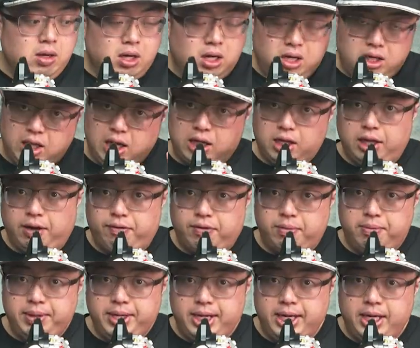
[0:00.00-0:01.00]
Luckily for
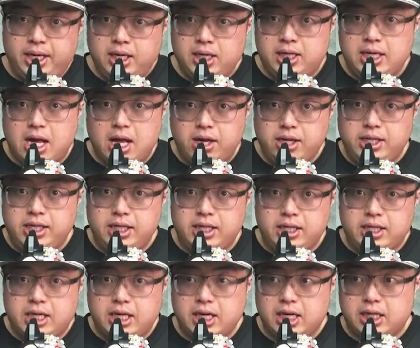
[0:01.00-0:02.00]
me, the LED
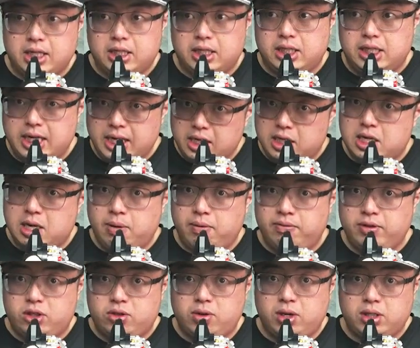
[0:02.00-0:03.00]
kit did come with
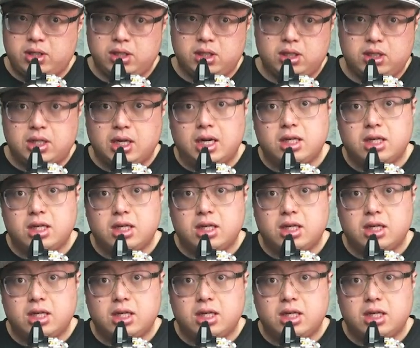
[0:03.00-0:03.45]
instructions inside,